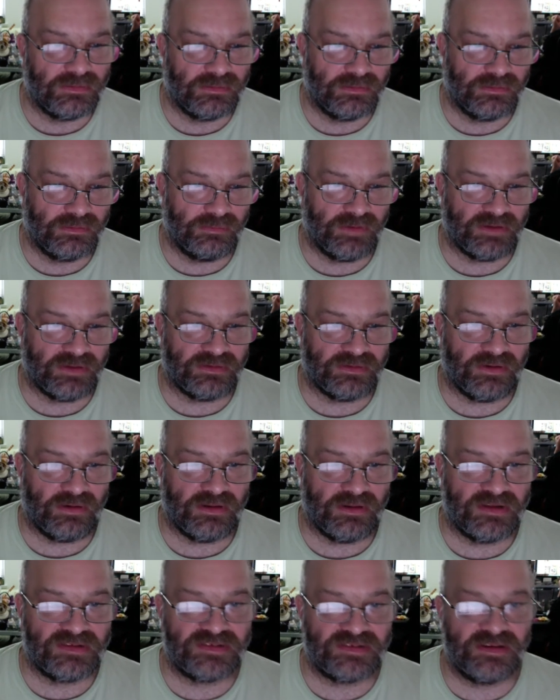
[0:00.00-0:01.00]
Oh, my
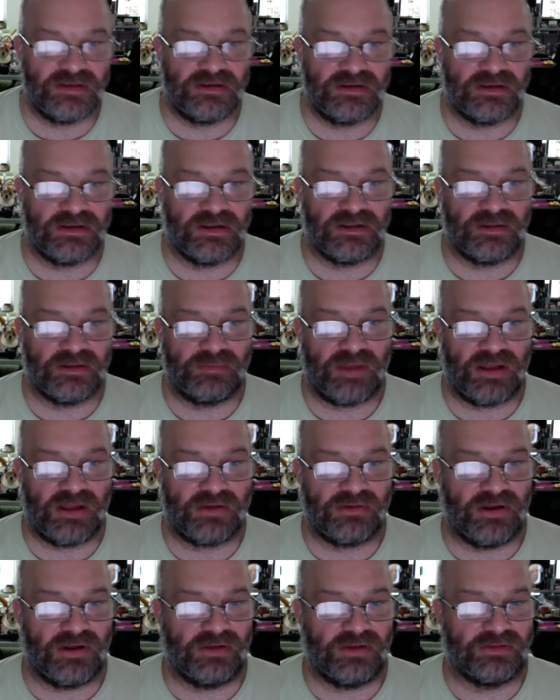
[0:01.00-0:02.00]
darling Cindy in the
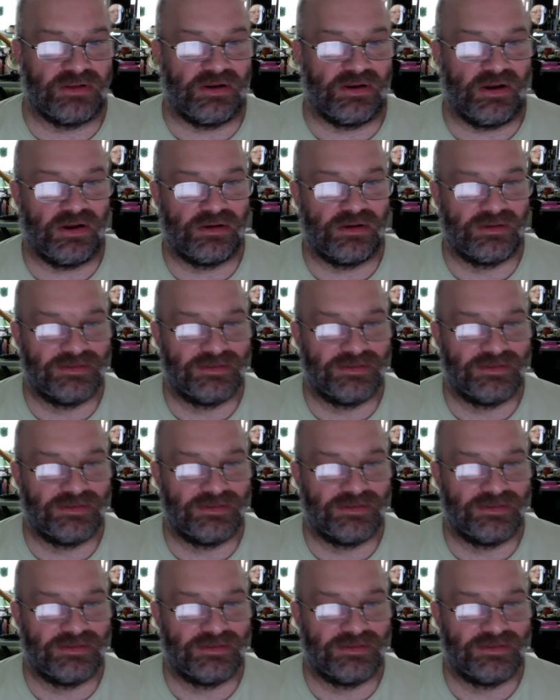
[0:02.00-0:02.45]
background there.